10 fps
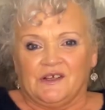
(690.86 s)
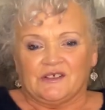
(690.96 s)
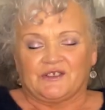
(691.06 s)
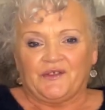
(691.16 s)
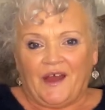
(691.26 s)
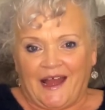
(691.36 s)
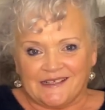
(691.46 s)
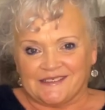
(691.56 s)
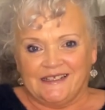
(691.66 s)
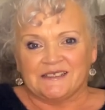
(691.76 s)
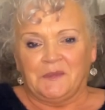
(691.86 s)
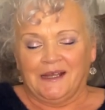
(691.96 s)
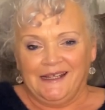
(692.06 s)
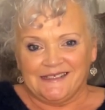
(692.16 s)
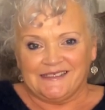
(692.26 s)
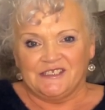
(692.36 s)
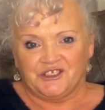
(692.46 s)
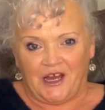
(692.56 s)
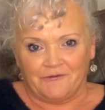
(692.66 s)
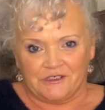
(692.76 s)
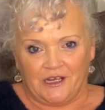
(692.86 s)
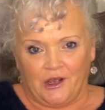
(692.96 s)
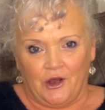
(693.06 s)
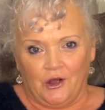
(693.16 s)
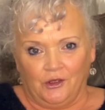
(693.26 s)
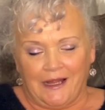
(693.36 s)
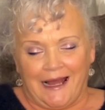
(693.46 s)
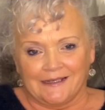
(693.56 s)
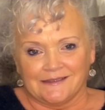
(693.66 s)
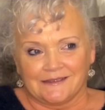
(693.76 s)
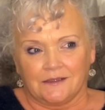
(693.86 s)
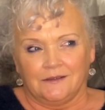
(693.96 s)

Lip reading: So that is my latest charity haul, and